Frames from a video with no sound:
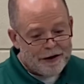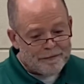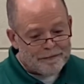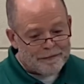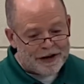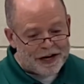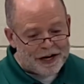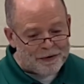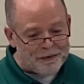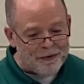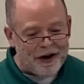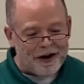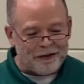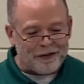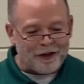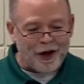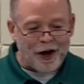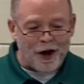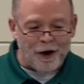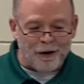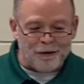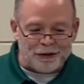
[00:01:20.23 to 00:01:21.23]
Meanwhile,
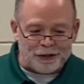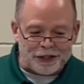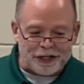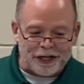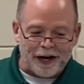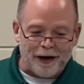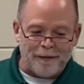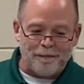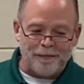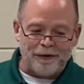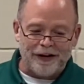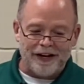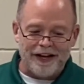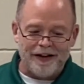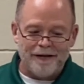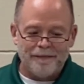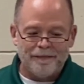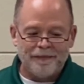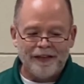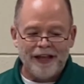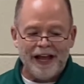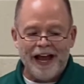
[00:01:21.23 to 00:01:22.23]
the host
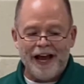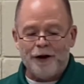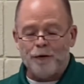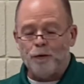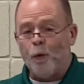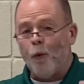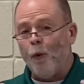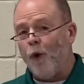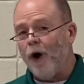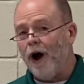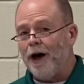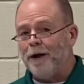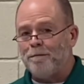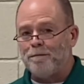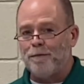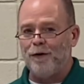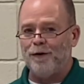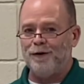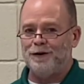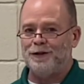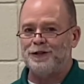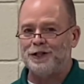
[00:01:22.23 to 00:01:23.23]
company had one
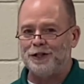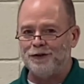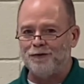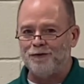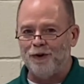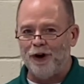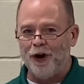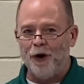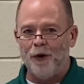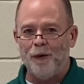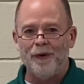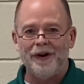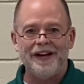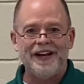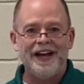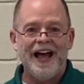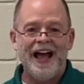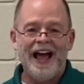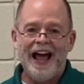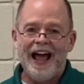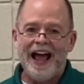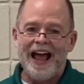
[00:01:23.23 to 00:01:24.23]
person rowing
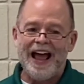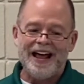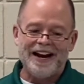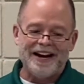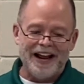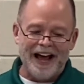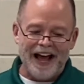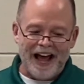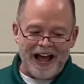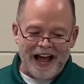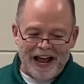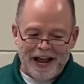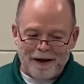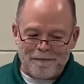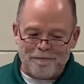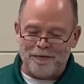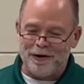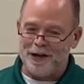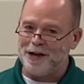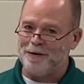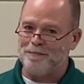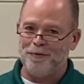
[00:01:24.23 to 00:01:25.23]
and
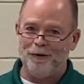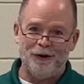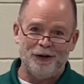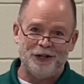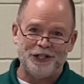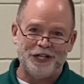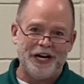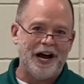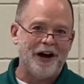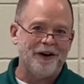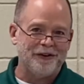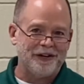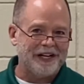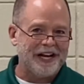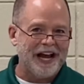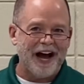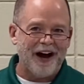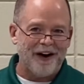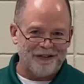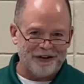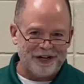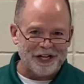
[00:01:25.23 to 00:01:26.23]
eight people shouting
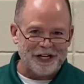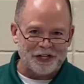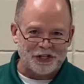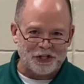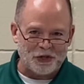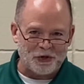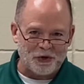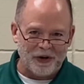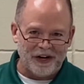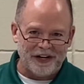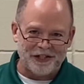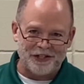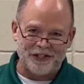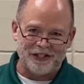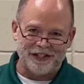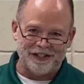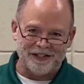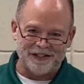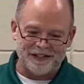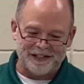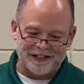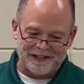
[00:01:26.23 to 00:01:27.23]
out
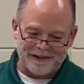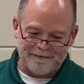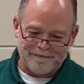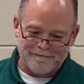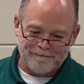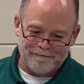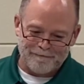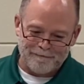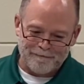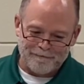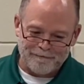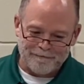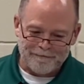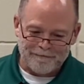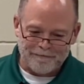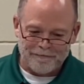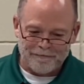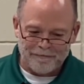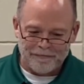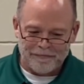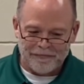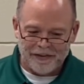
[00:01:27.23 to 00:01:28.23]
instructions.
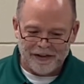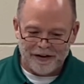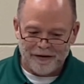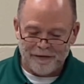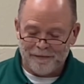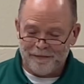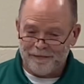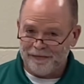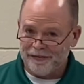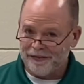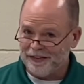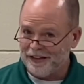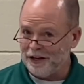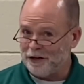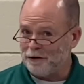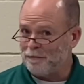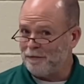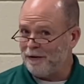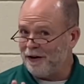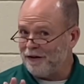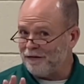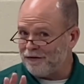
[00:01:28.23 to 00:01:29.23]
They
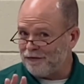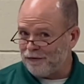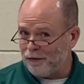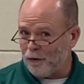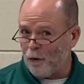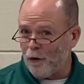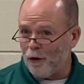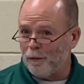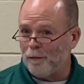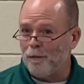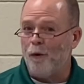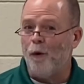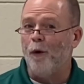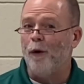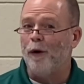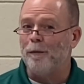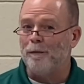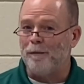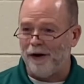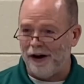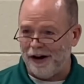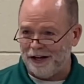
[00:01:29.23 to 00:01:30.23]
spent four
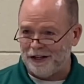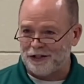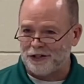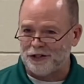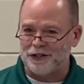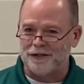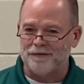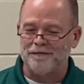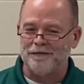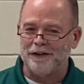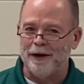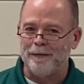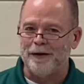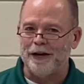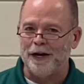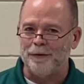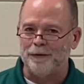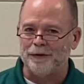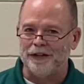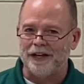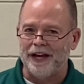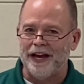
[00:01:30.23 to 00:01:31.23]
more months coming
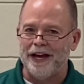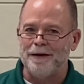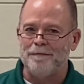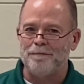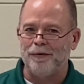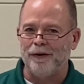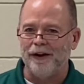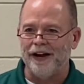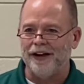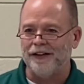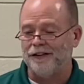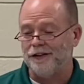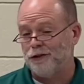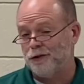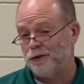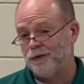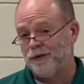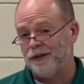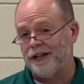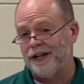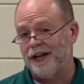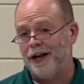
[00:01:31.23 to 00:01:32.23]
up with game plan. This
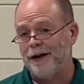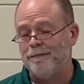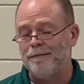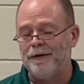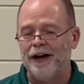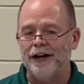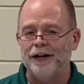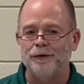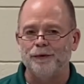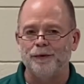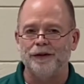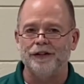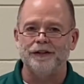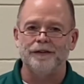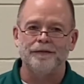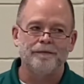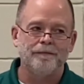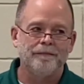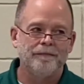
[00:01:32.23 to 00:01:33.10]
is what they came back with.